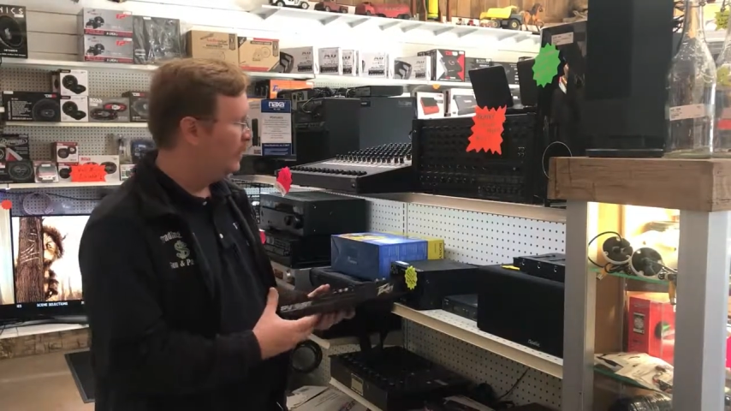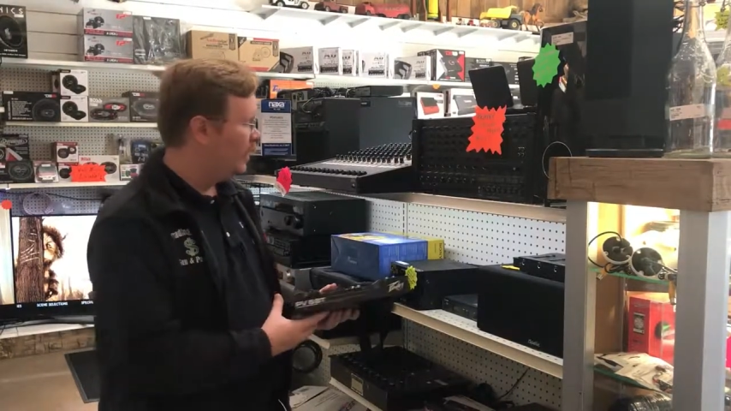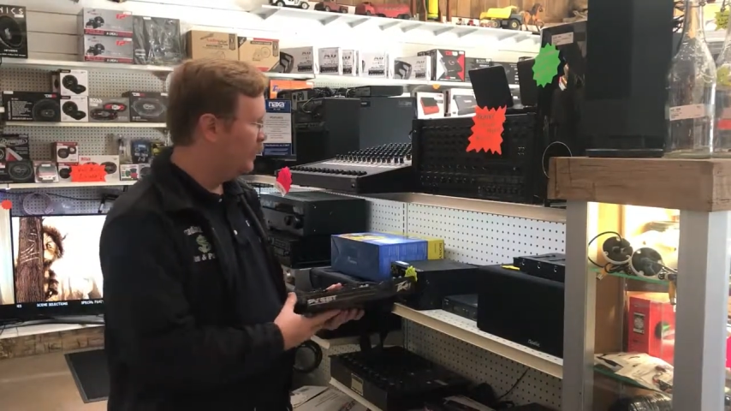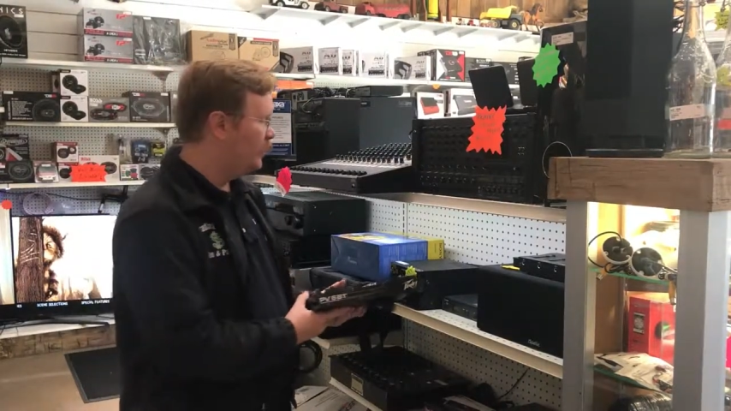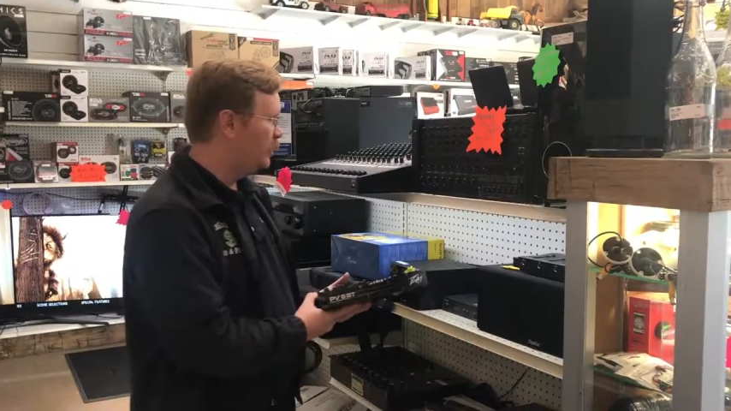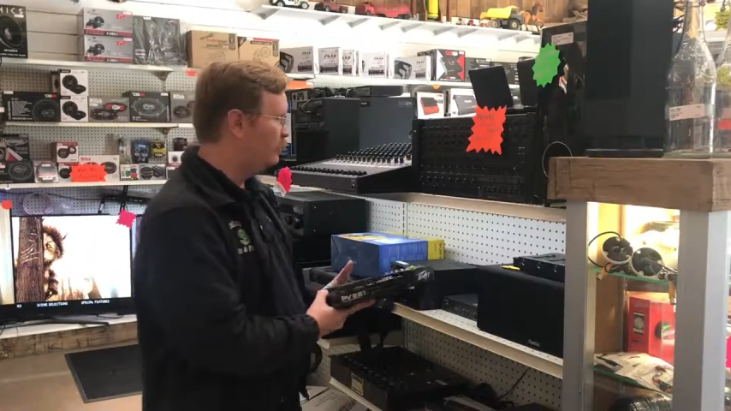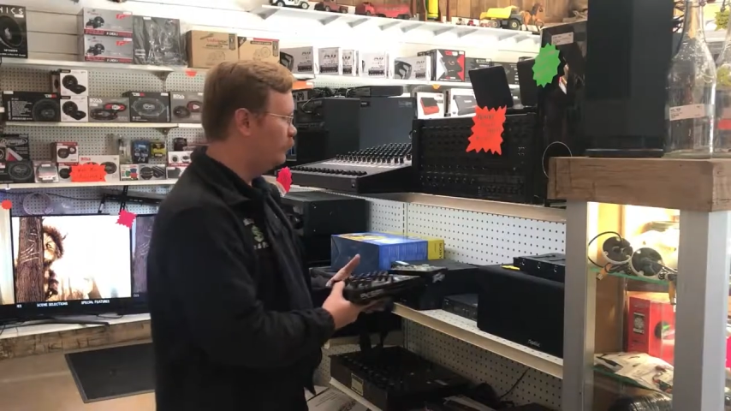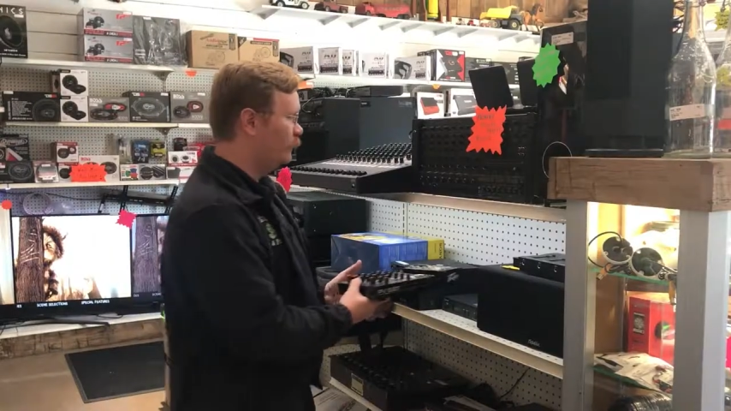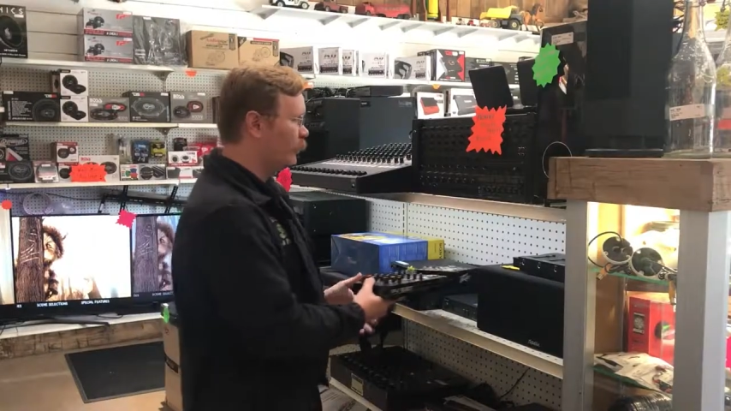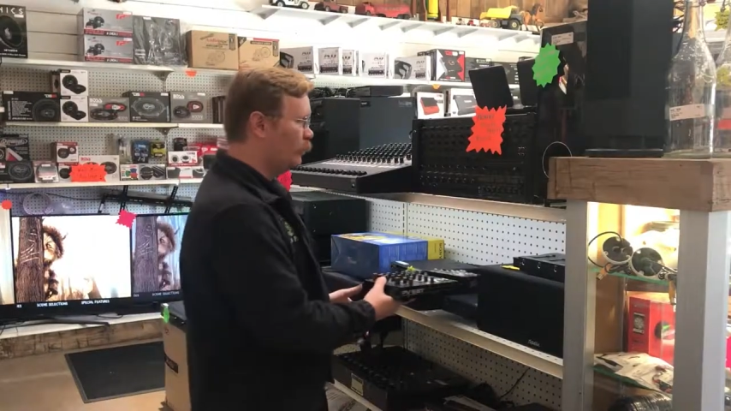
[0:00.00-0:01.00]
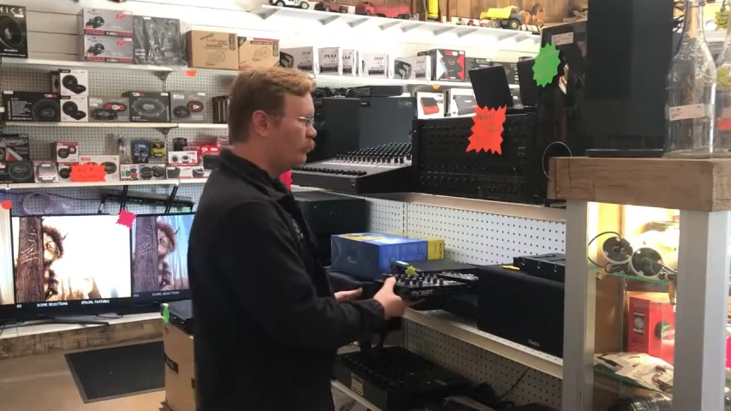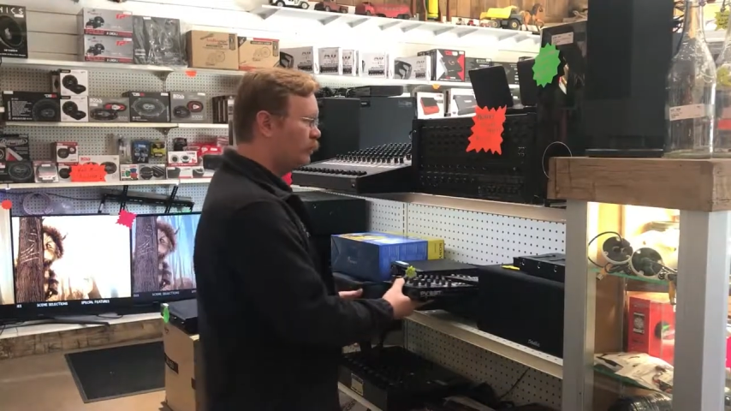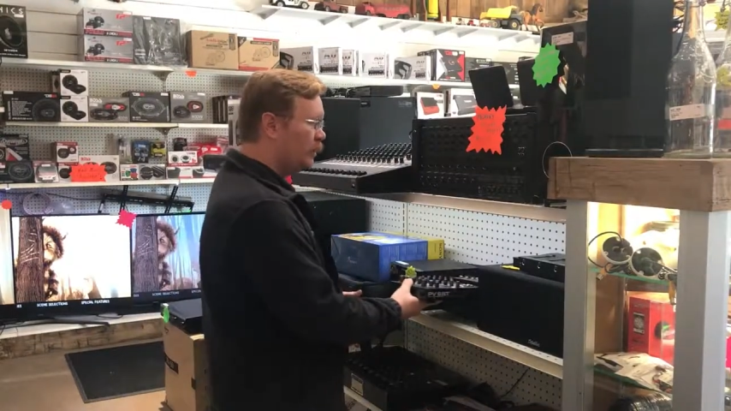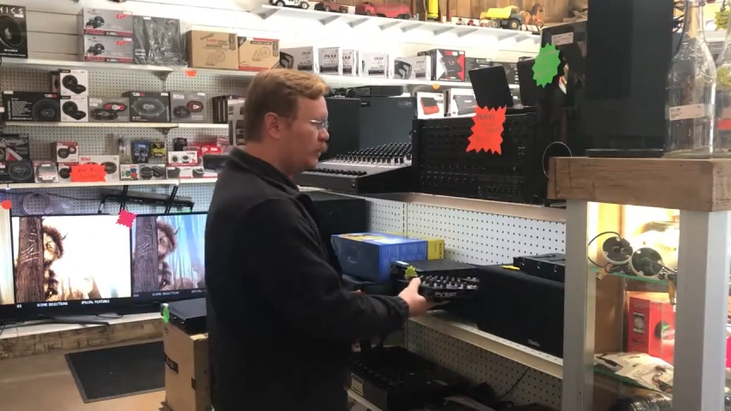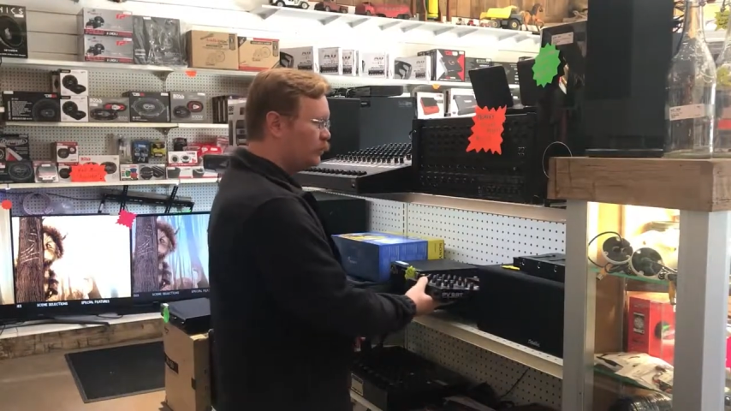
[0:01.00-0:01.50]
And I think you'd be very well
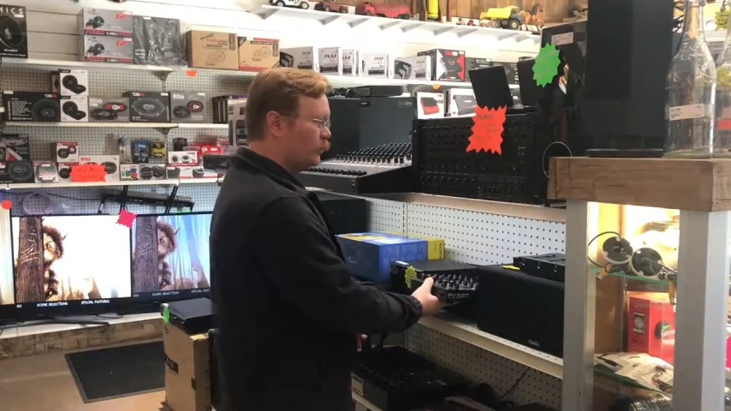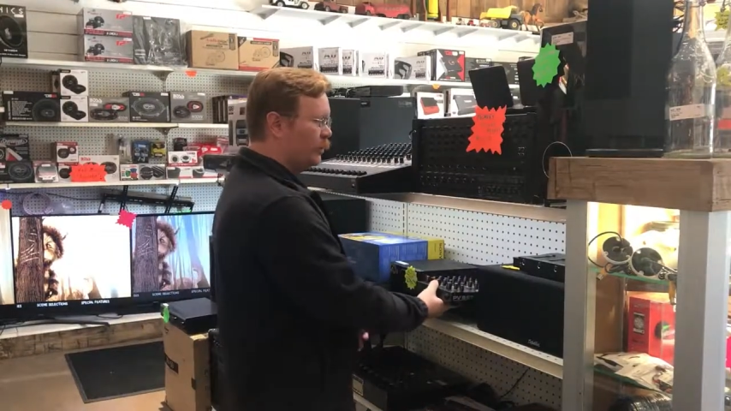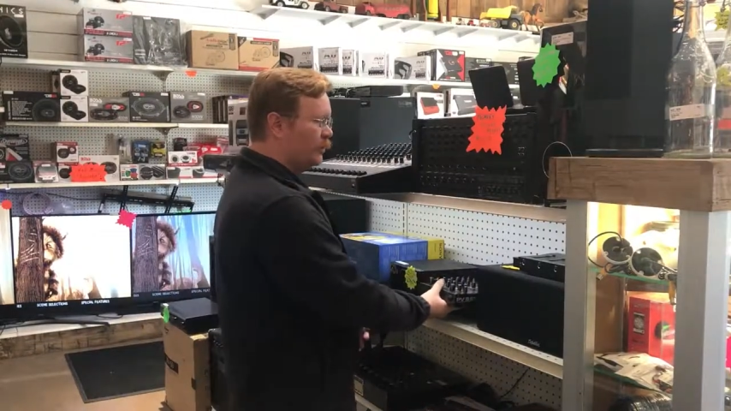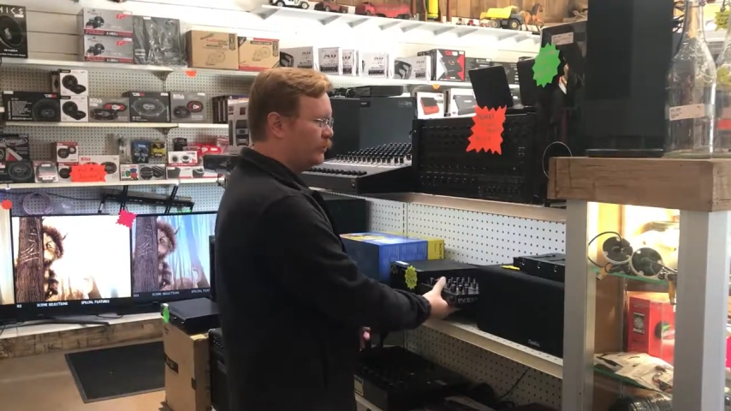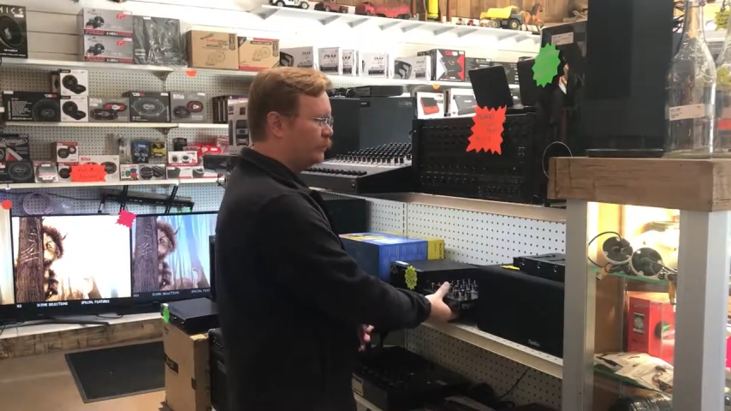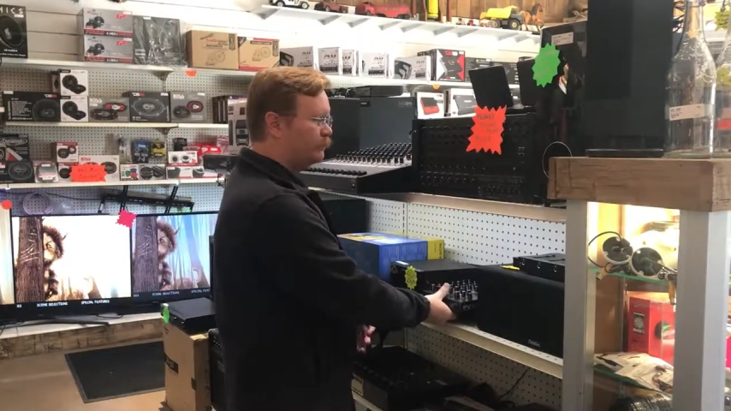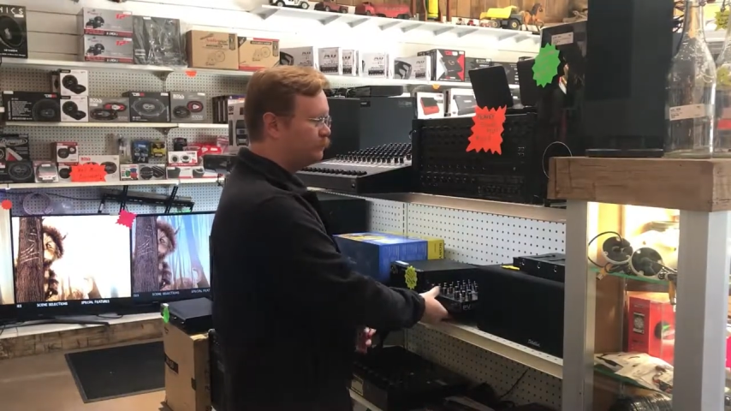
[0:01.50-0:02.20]
pleased with this.